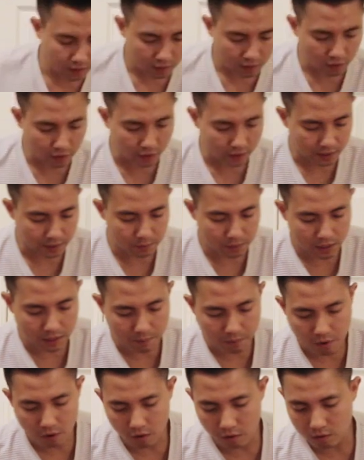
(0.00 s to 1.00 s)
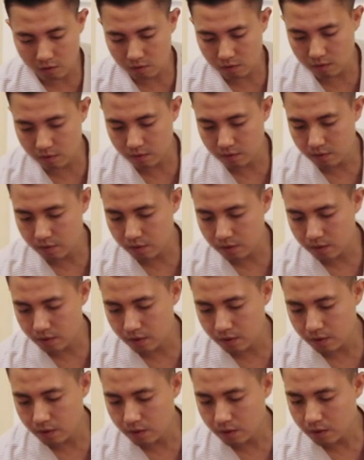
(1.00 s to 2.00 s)
Alright, give me that ball.
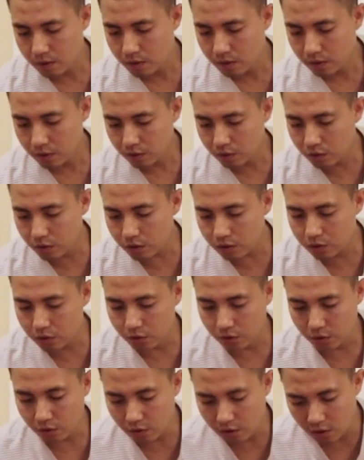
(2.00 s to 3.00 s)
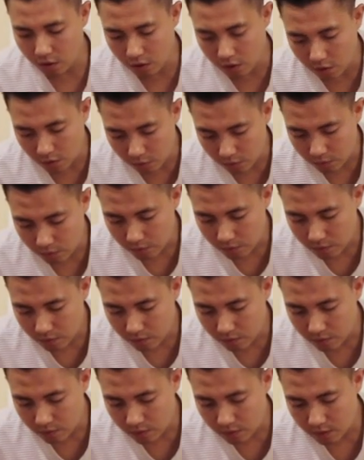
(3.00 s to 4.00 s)
Good girl!
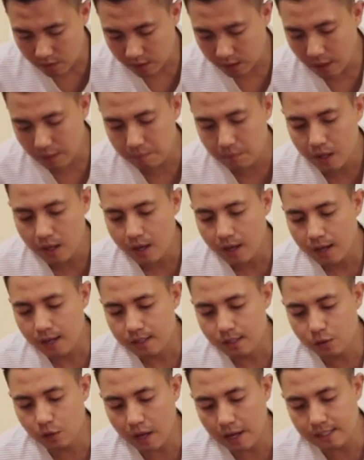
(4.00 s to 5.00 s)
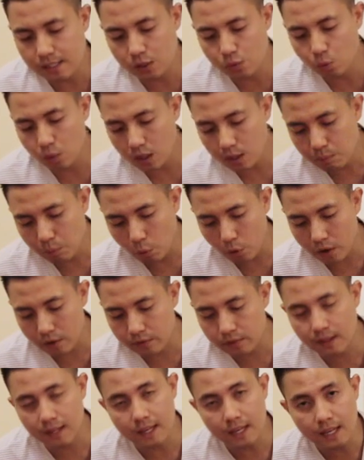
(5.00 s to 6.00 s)
Okay. So guys, it's really
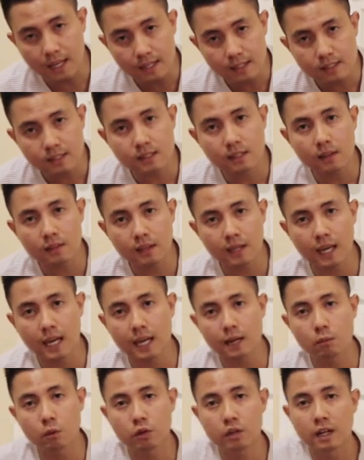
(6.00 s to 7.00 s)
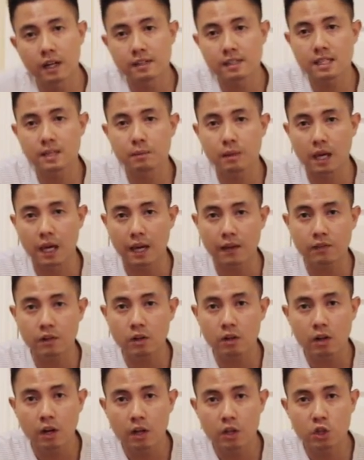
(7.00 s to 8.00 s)
important. The instant the animal does the
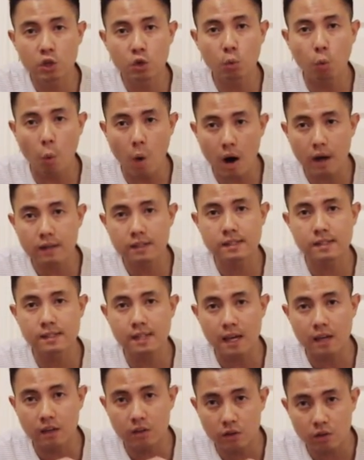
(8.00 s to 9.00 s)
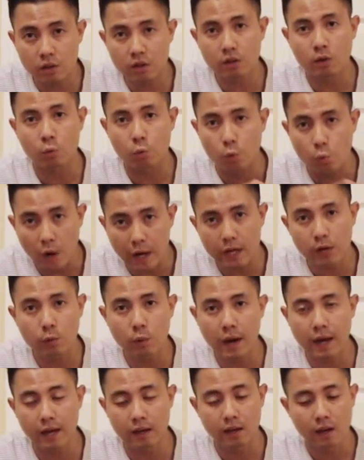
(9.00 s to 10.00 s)
behavior, you want to say good right
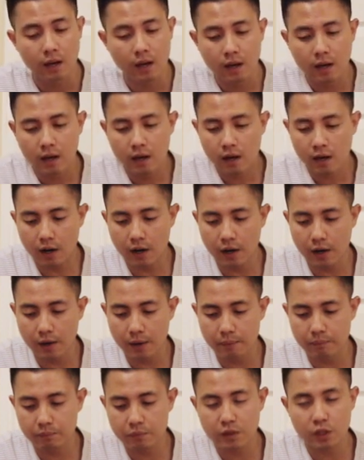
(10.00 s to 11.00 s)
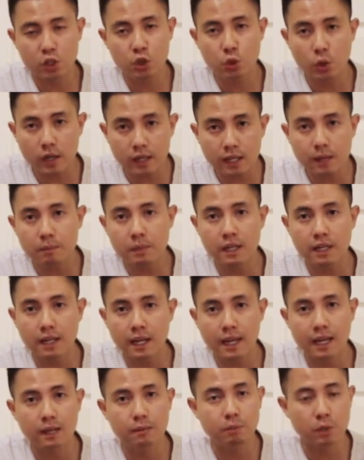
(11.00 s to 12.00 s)
away. The treat can be
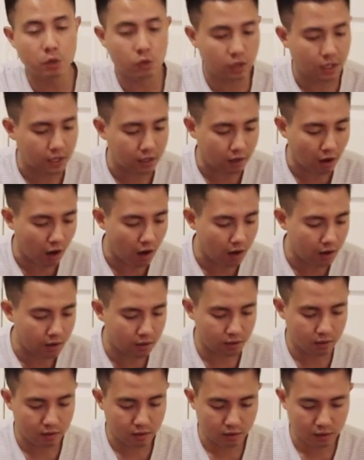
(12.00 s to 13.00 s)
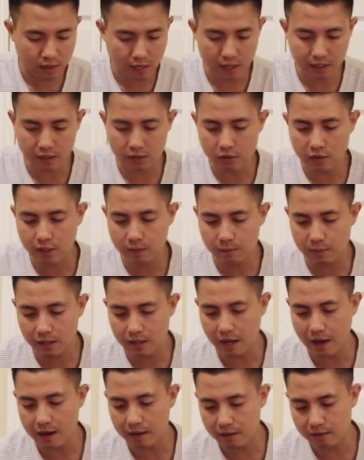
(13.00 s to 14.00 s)
delayed, but you cannot... Okay, can you give me
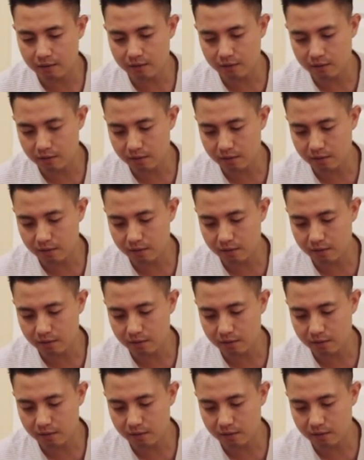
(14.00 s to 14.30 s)
that?